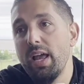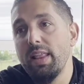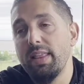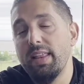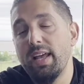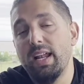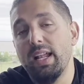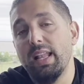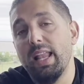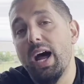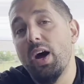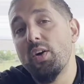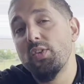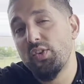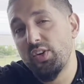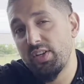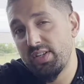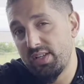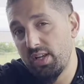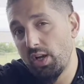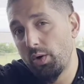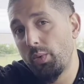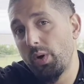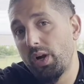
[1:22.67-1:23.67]
that allows you to
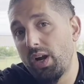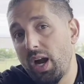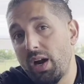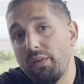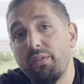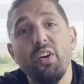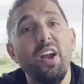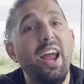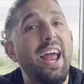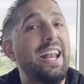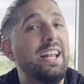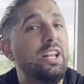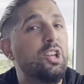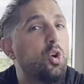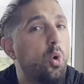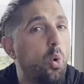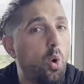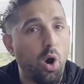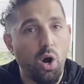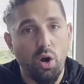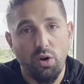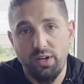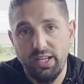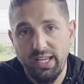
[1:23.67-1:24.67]
still recover and go
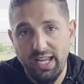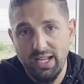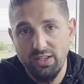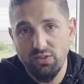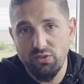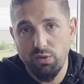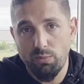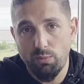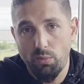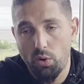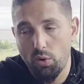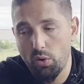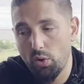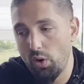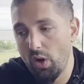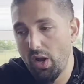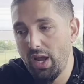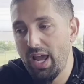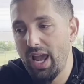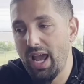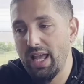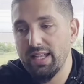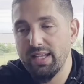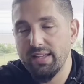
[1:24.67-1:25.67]
hard again tomorrow
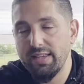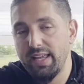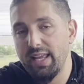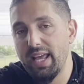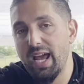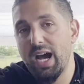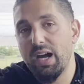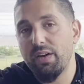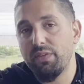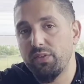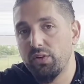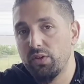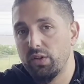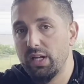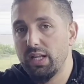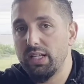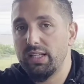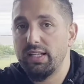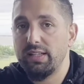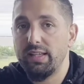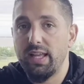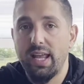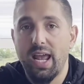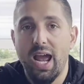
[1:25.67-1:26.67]
and the day after
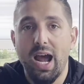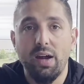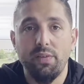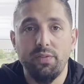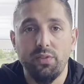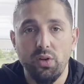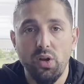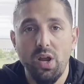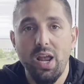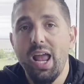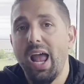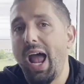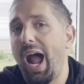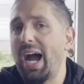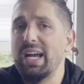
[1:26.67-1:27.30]
and the day after,